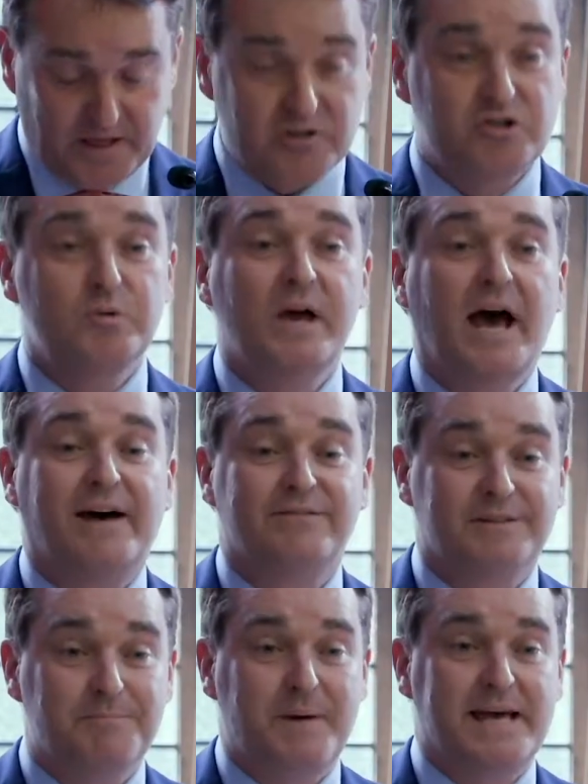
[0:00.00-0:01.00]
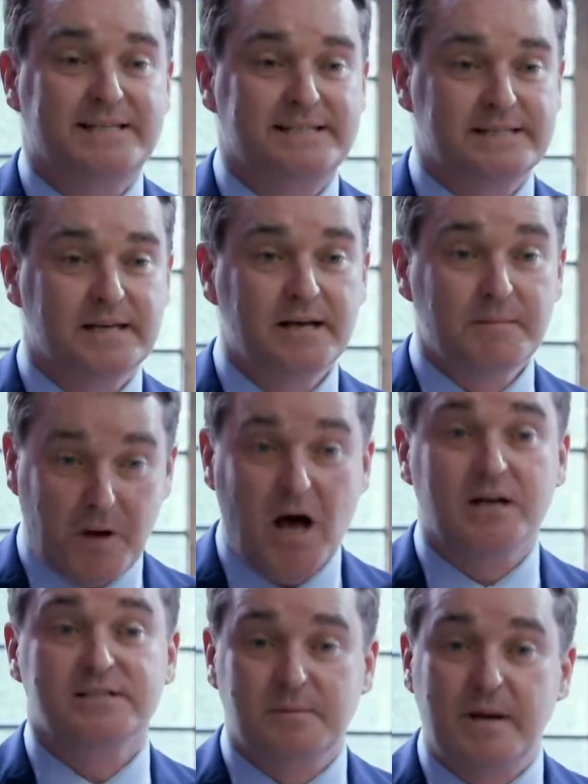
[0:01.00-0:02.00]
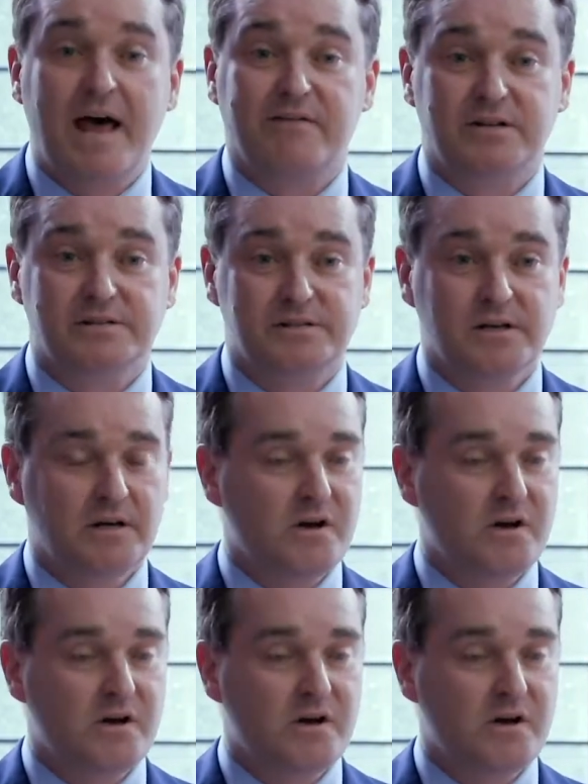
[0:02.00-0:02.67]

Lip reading: Do we have the best possible evidence?